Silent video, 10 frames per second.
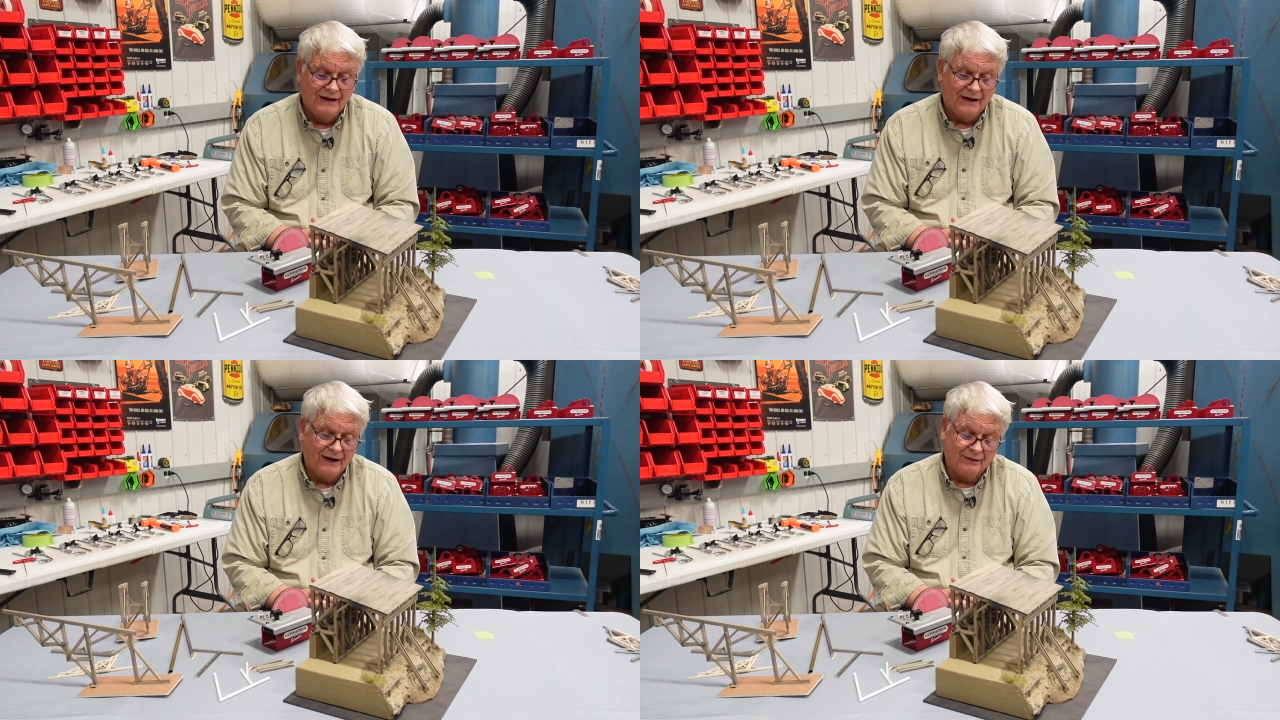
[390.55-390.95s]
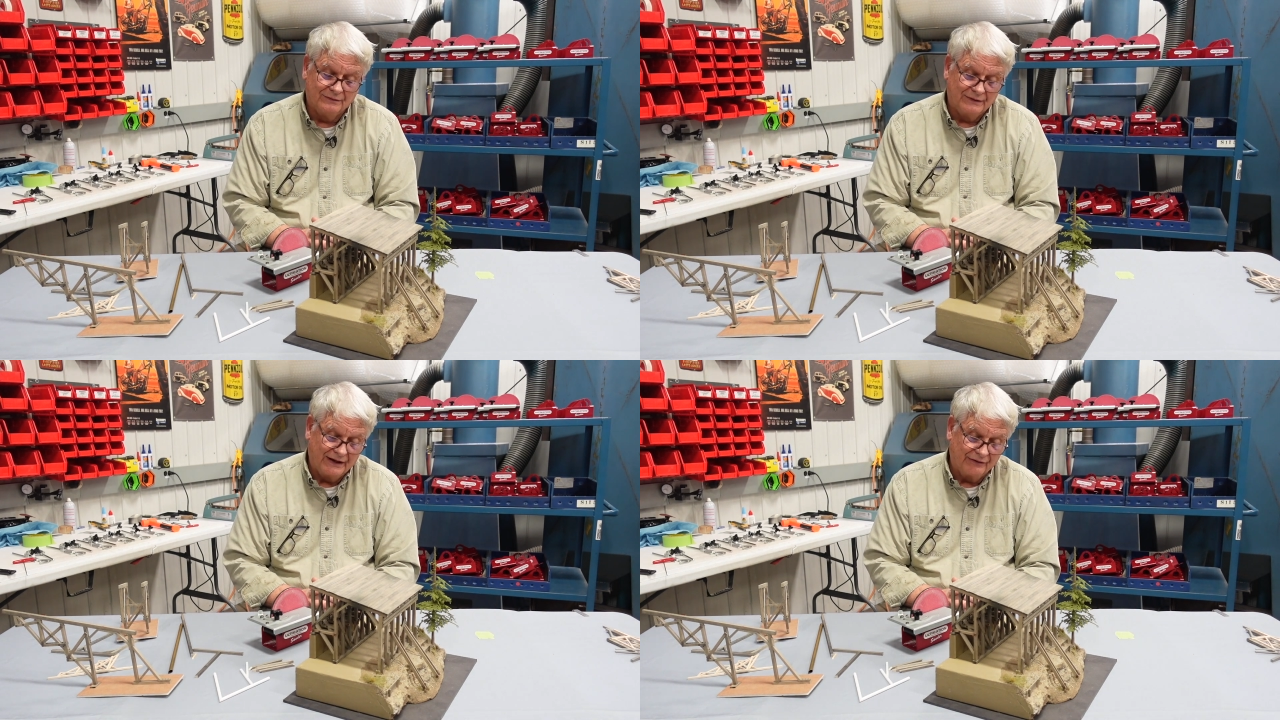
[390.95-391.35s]

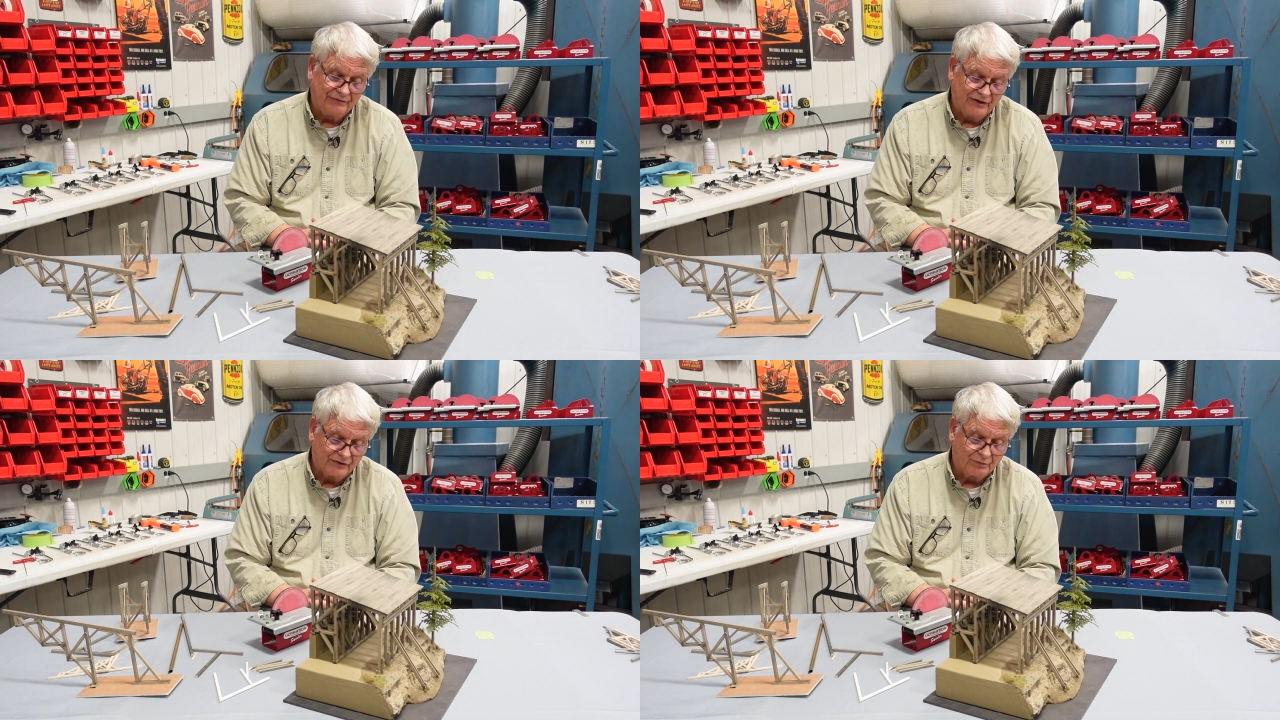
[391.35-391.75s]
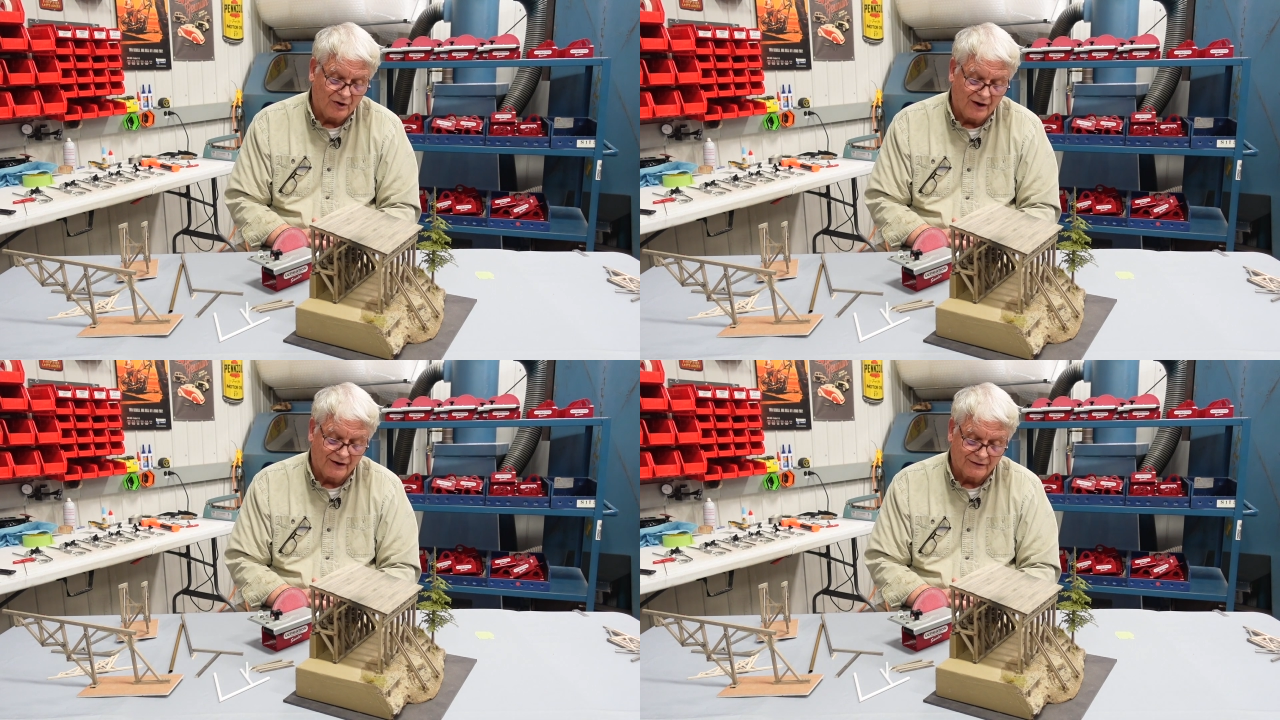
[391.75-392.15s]
and a finished
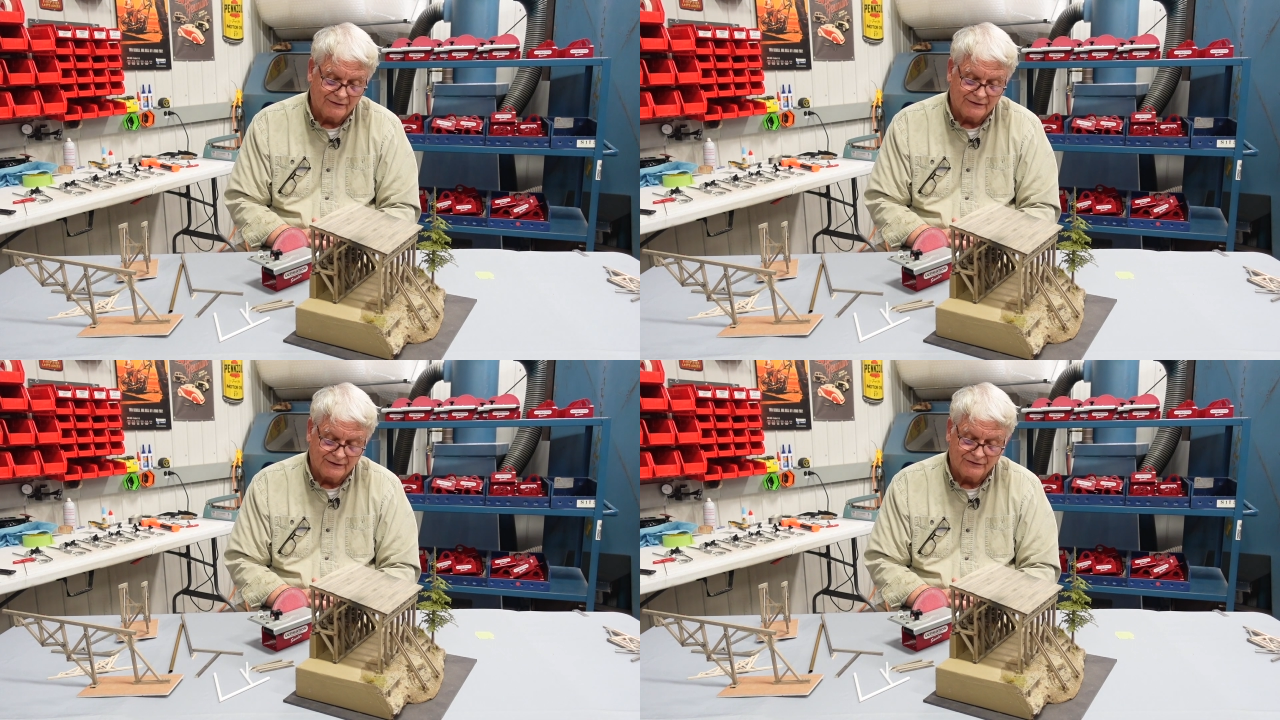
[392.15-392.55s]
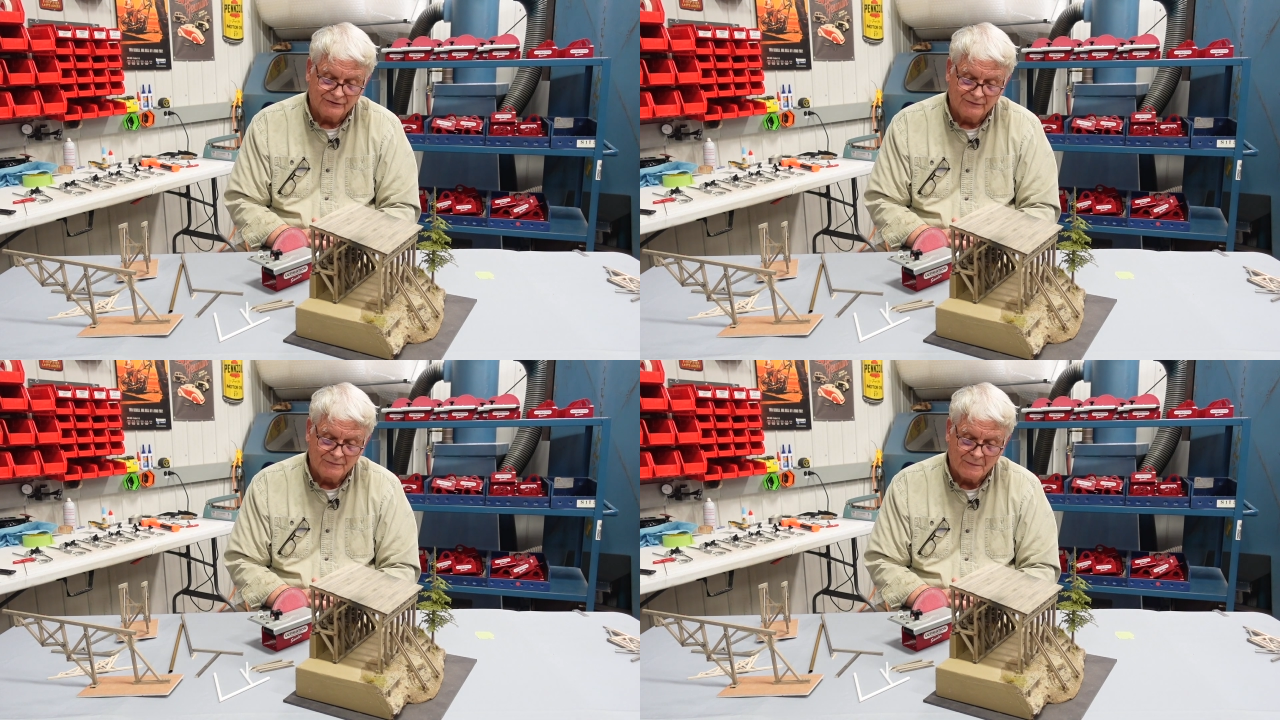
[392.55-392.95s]
product that is